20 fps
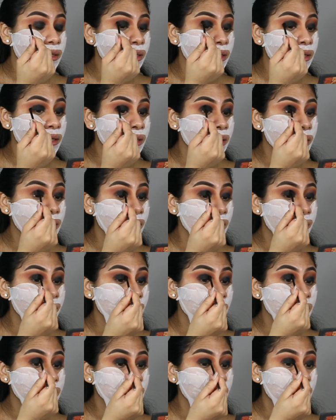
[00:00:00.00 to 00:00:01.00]
going to look
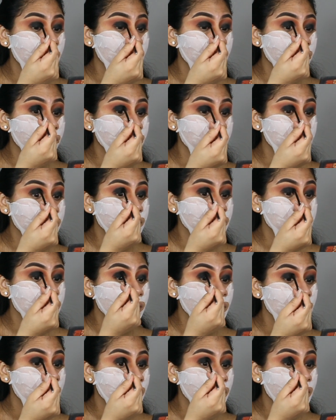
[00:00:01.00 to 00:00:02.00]
blended out once
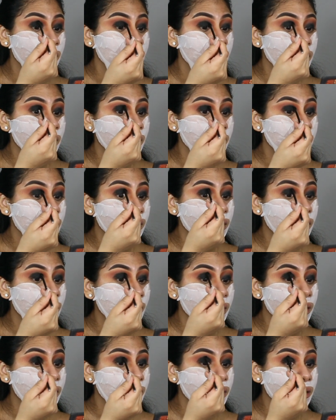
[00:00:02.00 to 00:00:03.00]

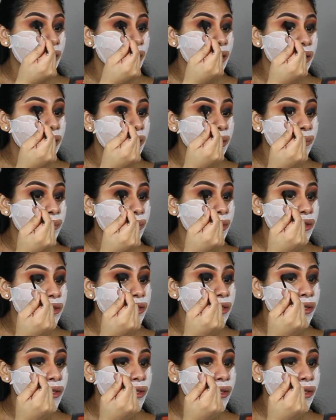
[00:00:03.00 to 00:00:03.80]
I clean the brush.